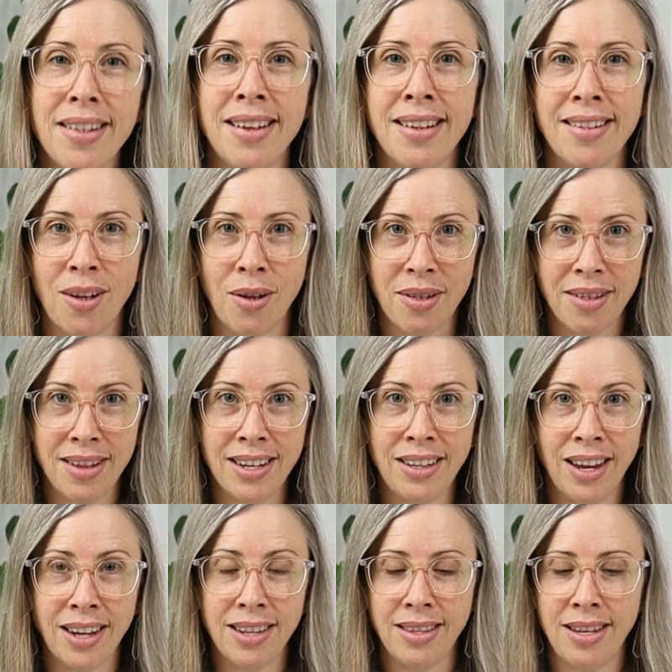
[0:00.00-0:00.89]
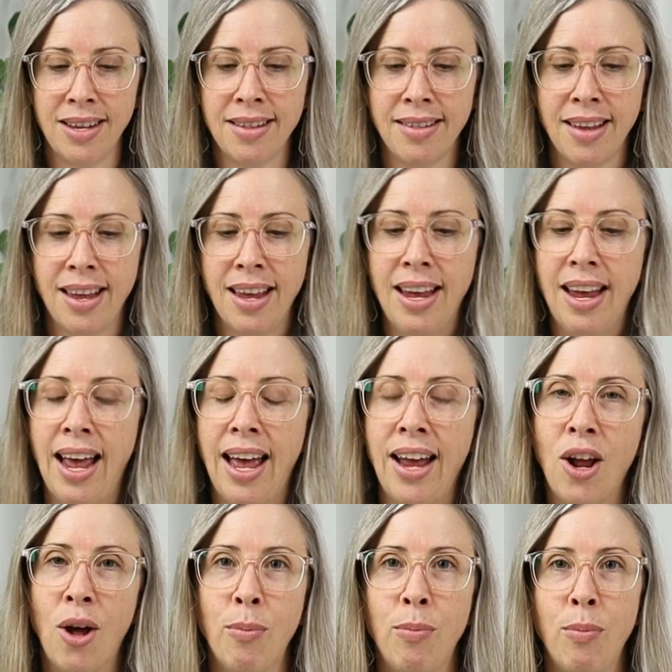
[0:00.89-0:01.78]
is I'll sit like this
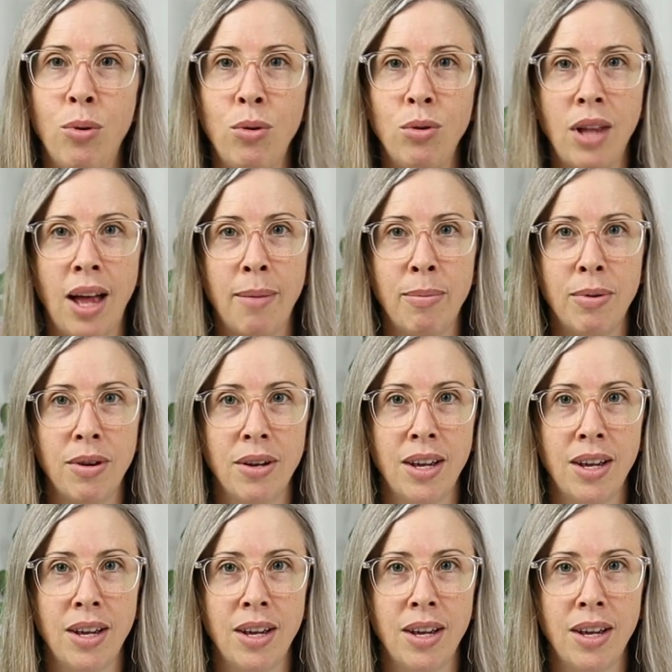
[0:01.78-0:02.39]
and I'll pull up